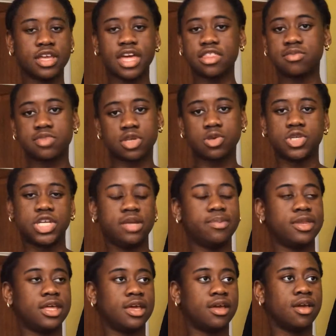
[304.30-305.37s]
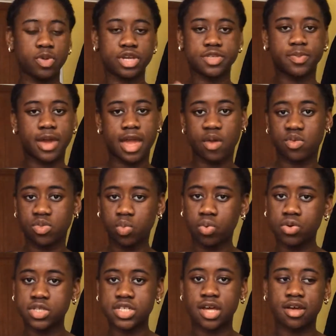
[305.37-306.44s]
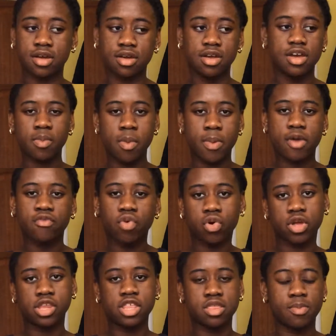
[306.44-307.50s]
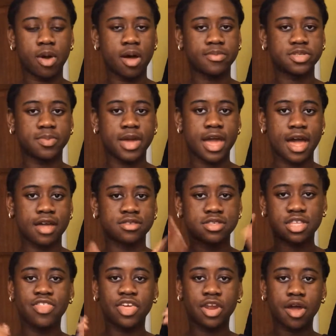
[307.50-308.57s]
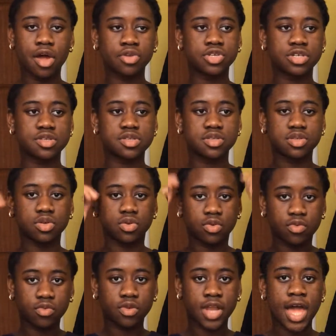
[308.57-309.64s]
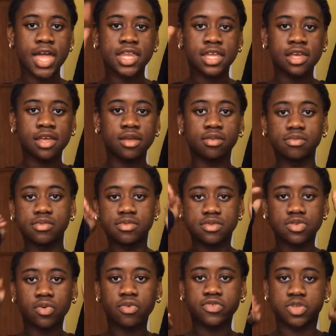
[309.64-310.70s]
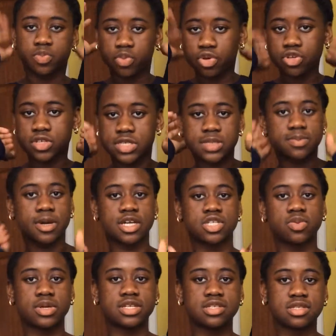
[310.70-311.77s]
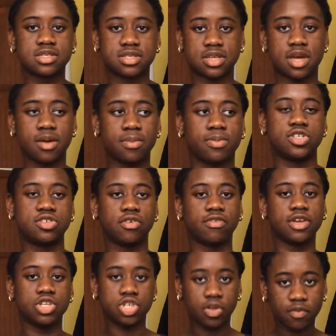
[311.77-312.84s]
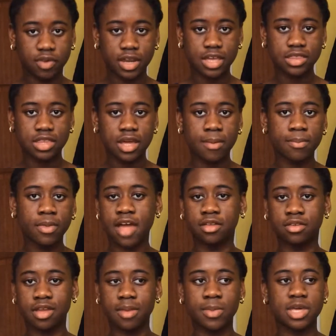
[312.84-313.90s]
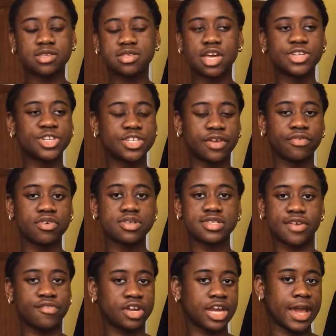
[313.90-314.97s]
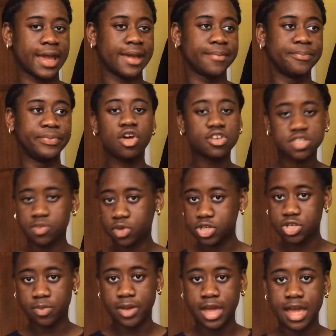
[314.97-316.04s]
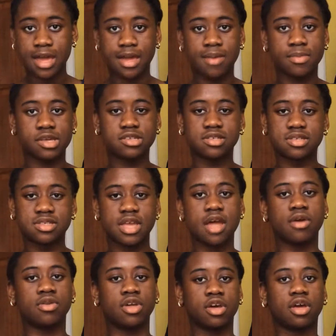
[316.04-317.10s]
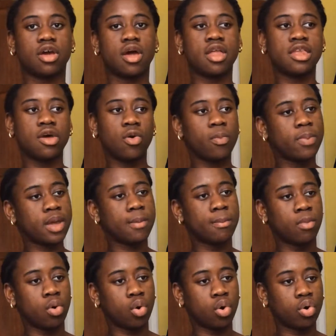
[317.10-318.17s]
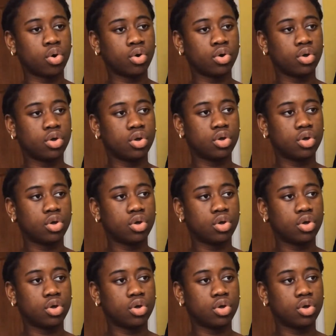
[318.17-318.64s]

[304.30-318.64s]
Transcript: You can get them so cheaply. Spritz my hair with water, rub a bit of oil in the palms of my hands, and then I'll just lightly sort of spruce my twists up just to rejuvenate them, and it makes such a difference every day. Locks some moisture in my hair and makes the style look a little bit more